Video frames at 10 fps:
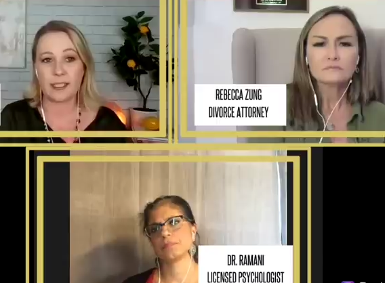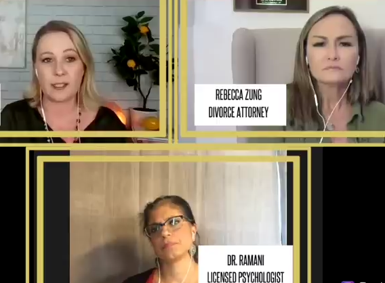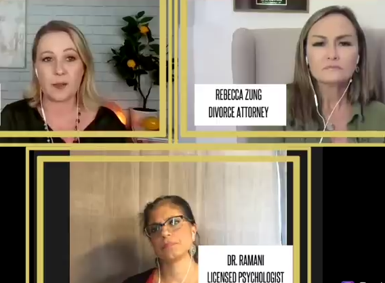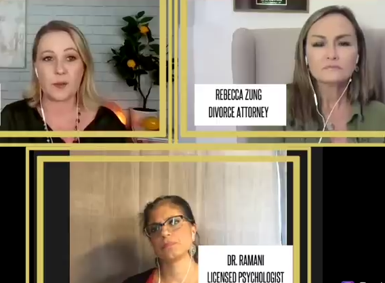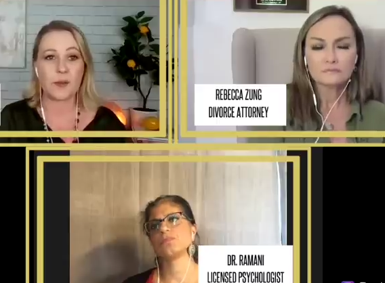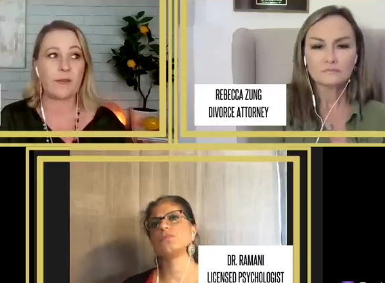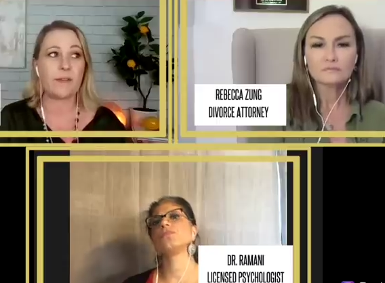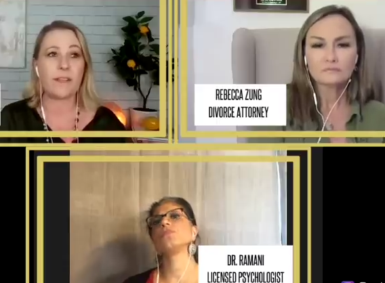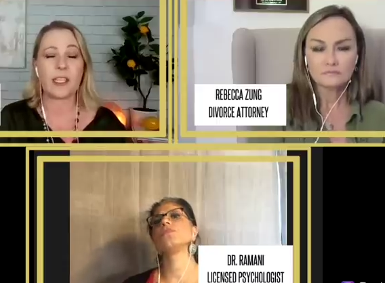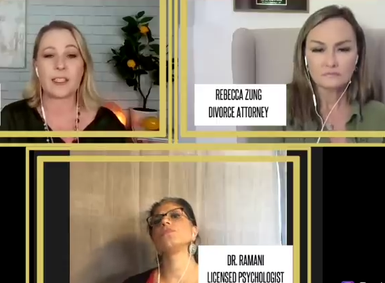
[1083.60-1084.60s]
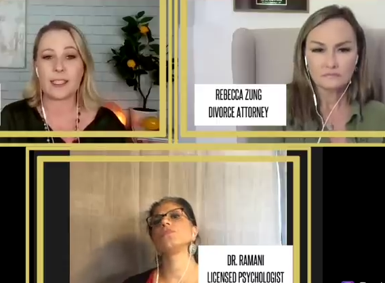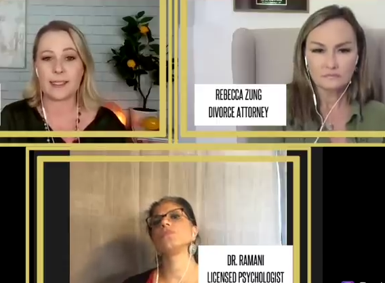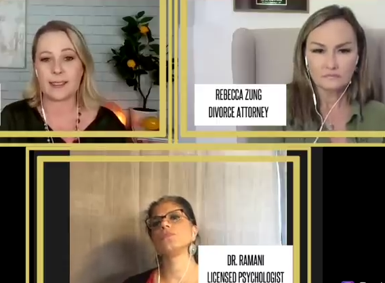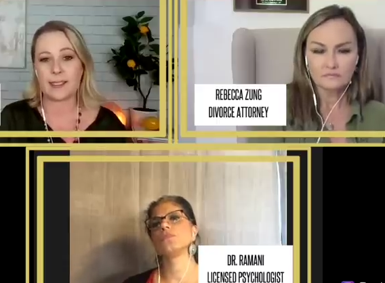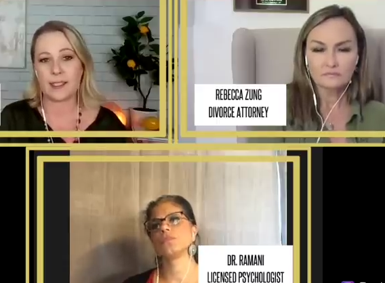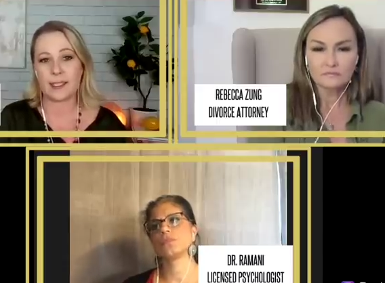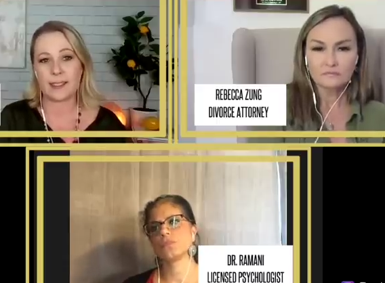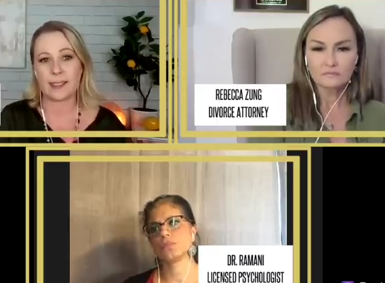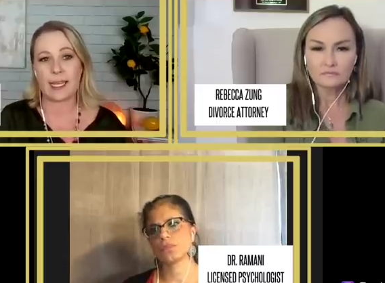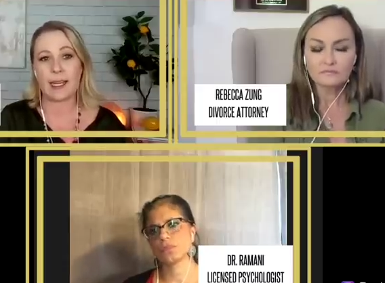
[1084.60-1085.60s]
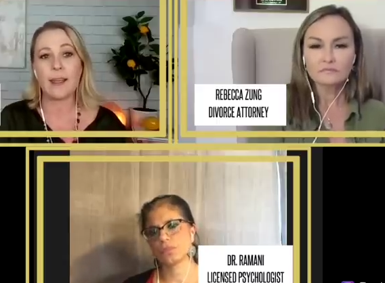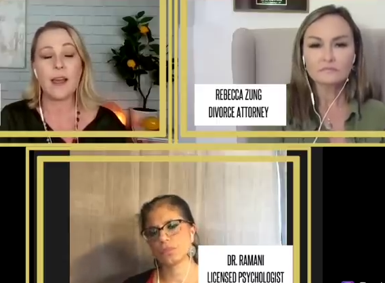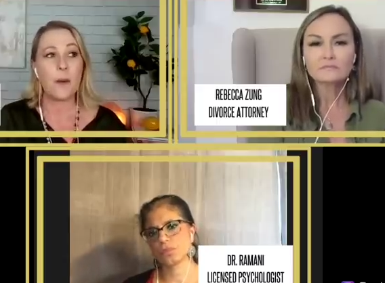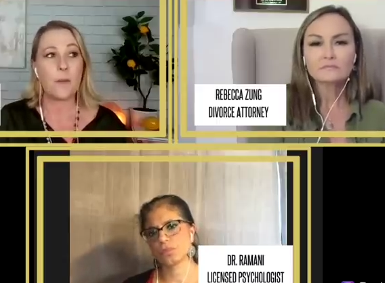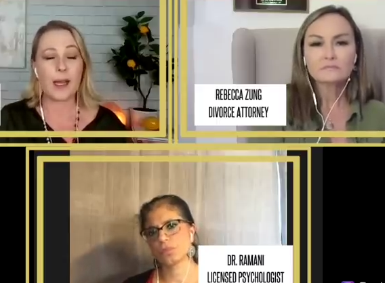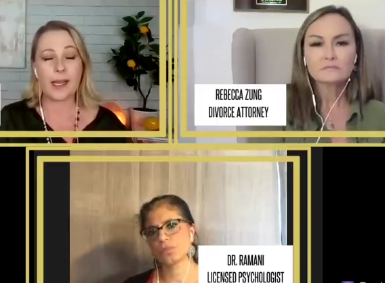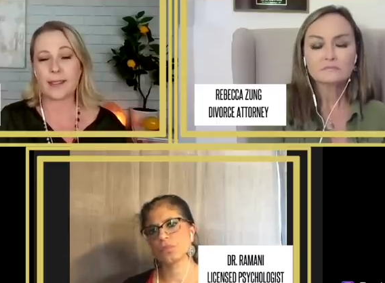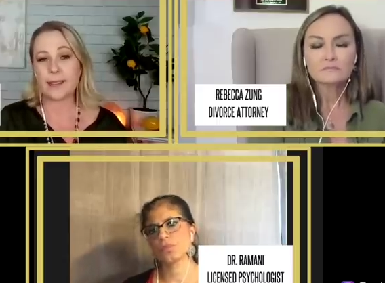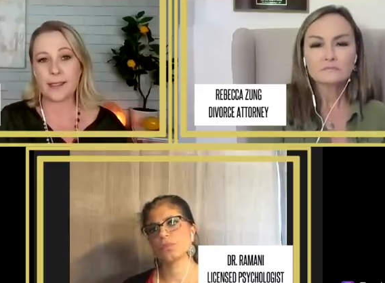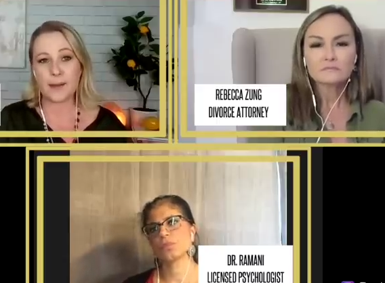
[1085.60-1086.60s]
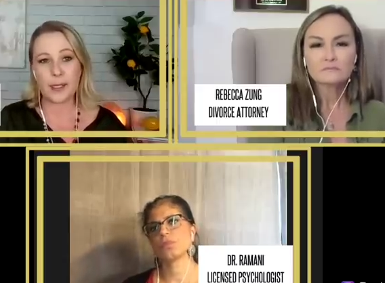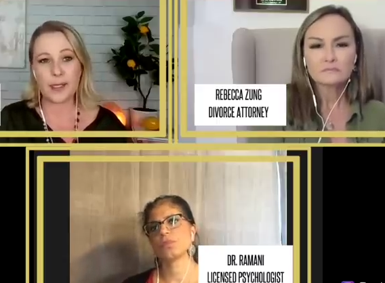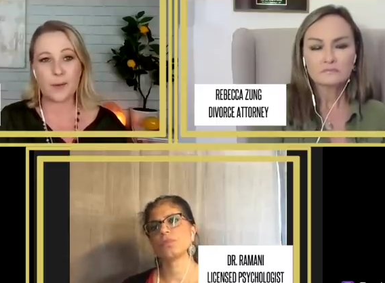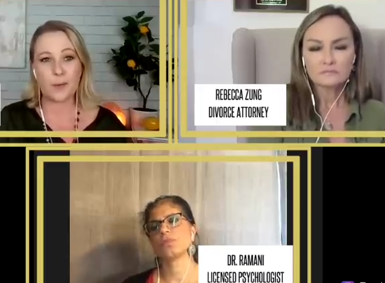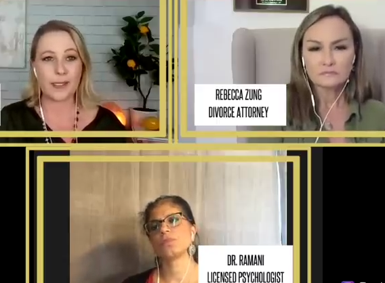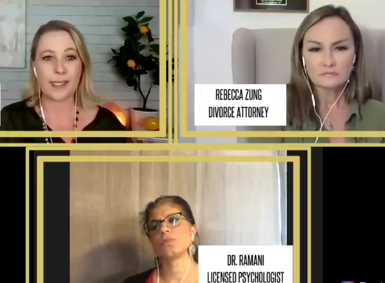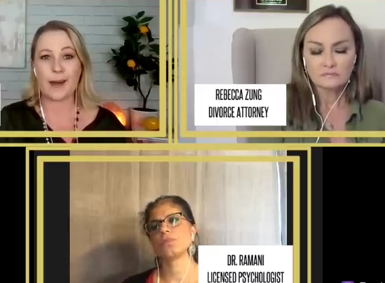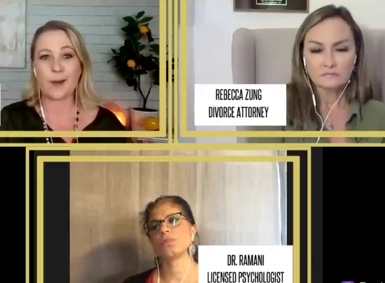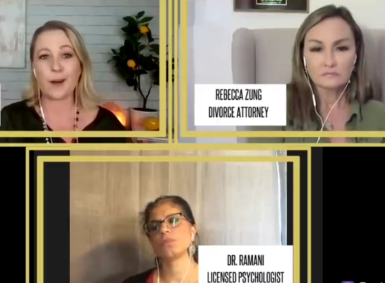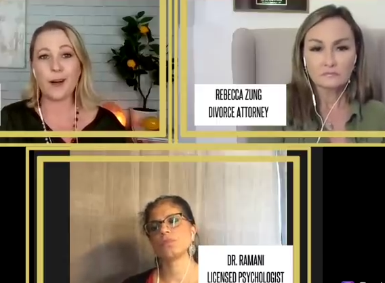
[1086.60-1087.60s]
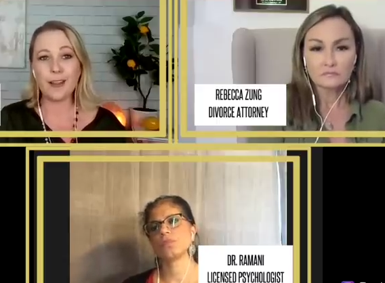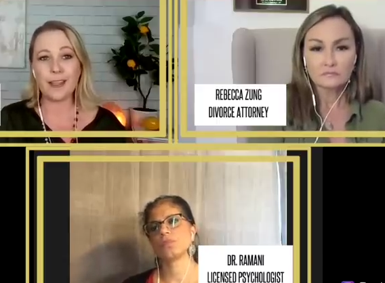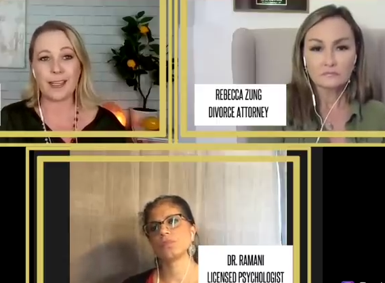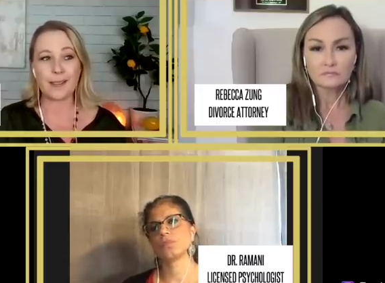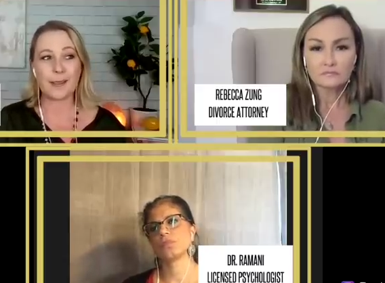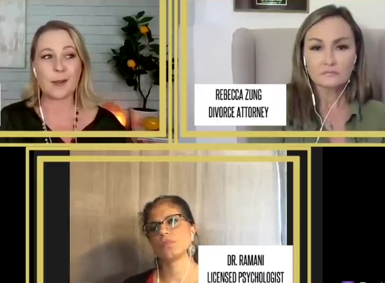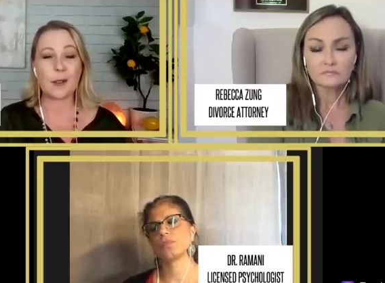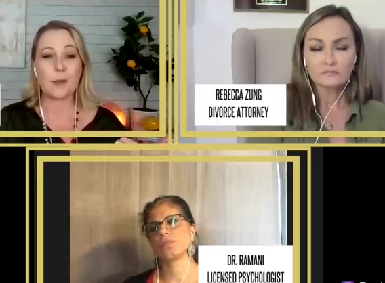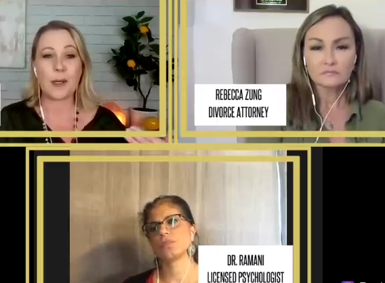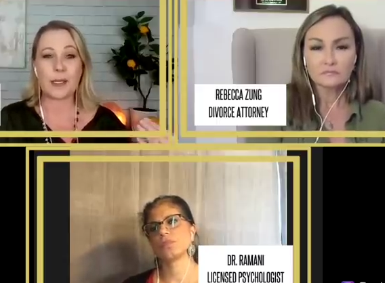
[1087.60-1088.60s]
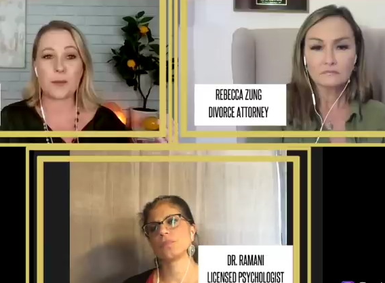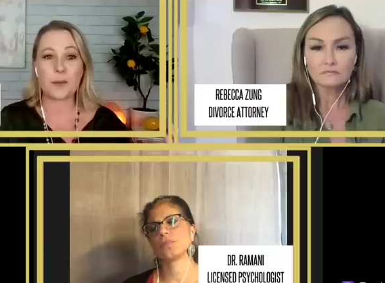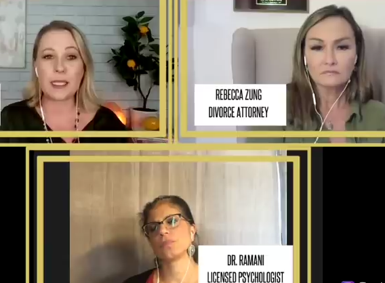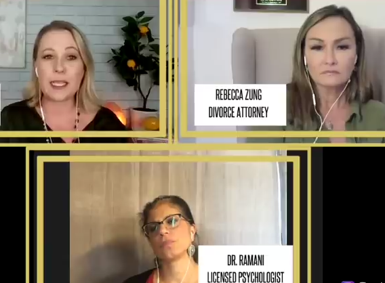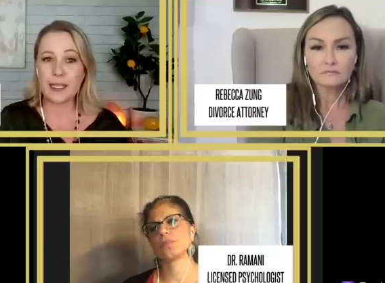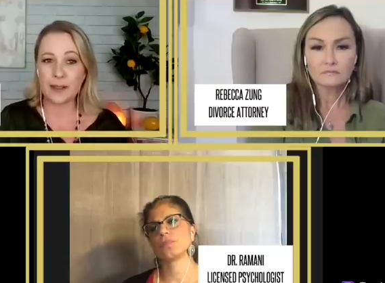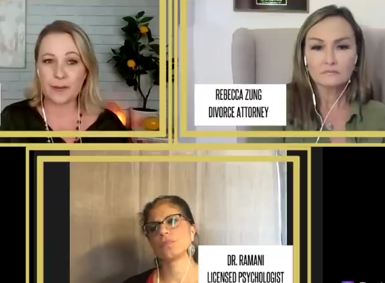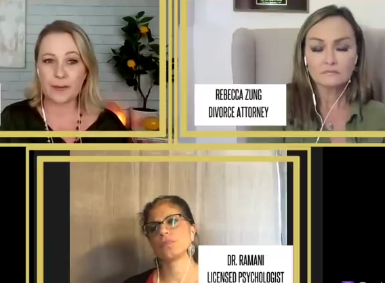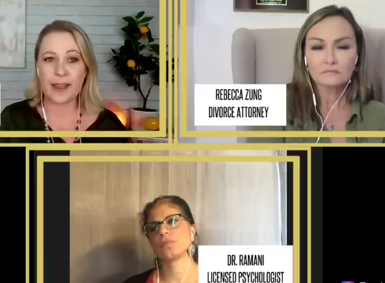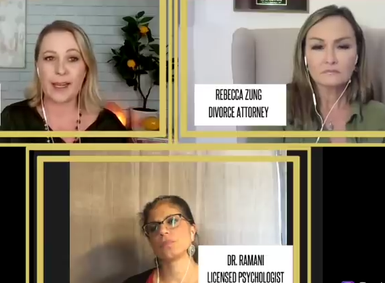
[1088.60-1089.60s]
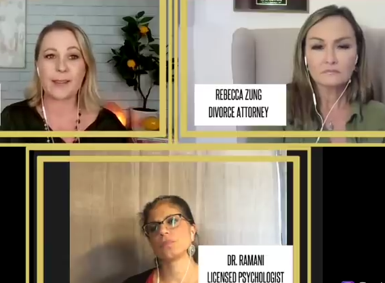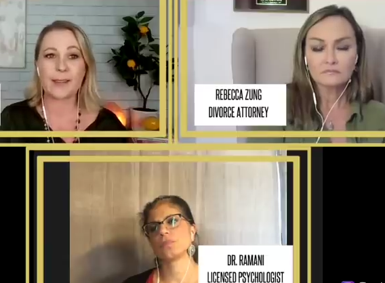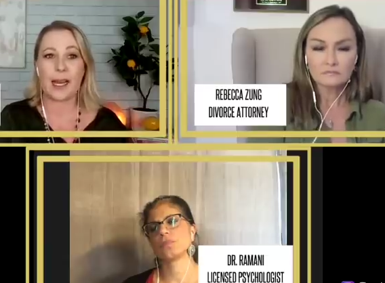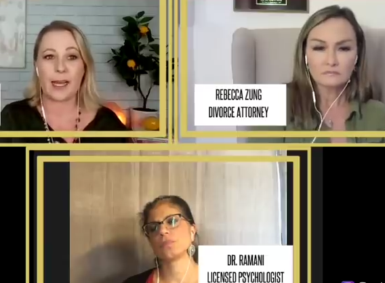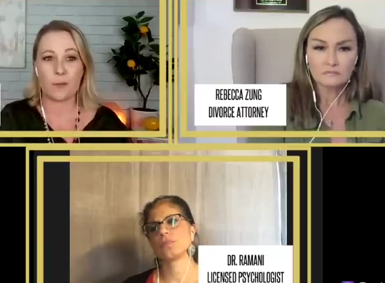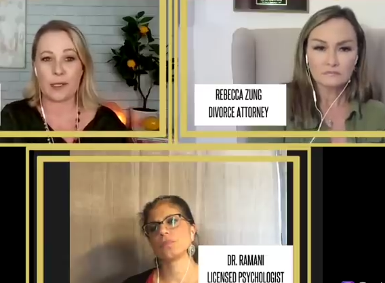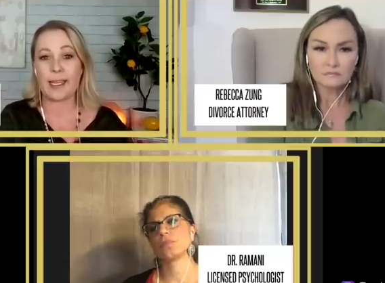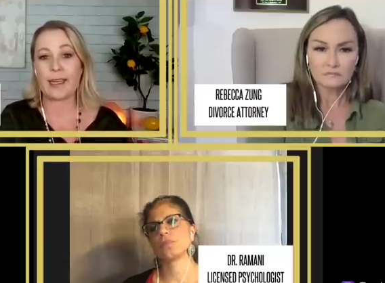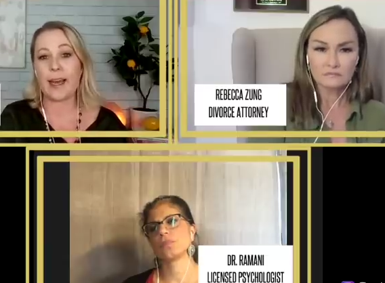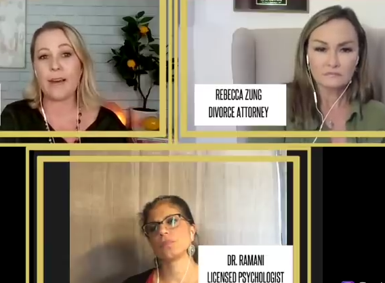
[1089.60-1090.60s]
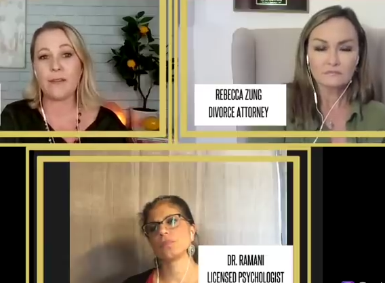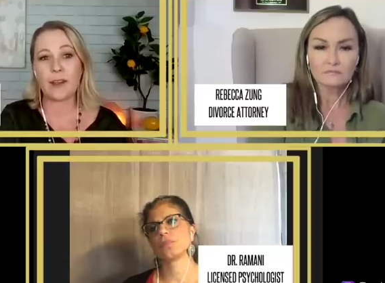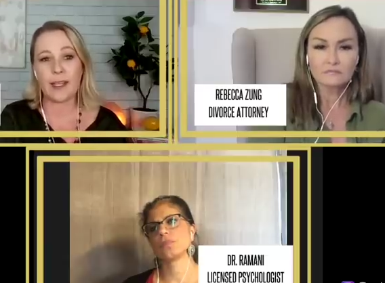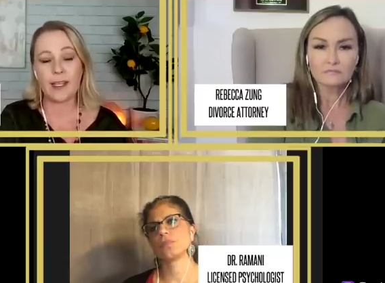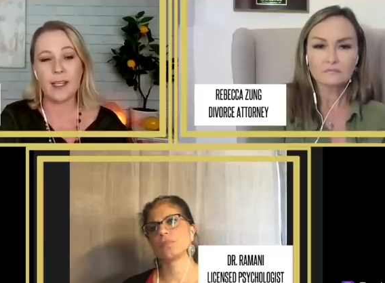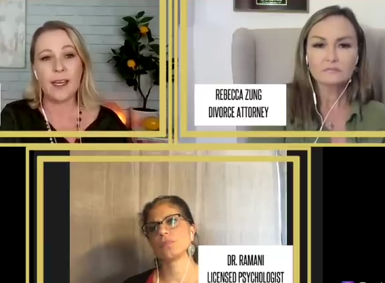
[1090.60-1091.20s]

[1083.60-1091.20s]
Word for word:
Speaker 1: issues mm. very seriously my ex-husband was an alcoholic so you better believe that's i would hit heavy